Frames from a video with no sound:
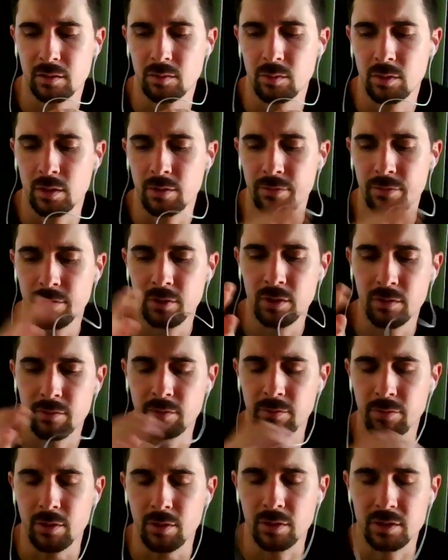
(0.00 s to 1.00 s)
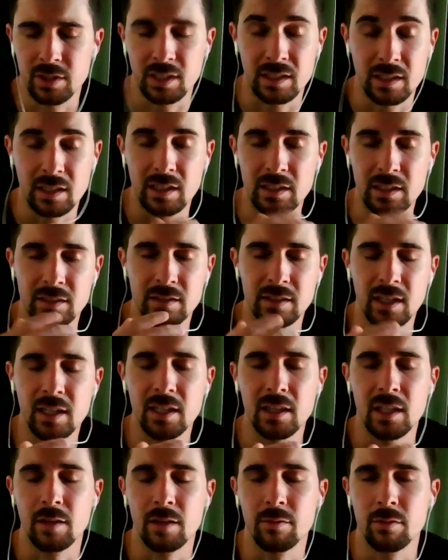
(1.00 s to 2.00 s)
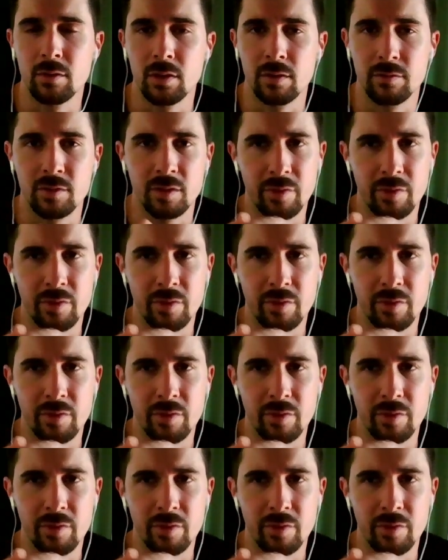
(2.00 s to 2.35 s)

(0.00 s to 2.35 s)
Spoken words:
with a few different folks at a state level of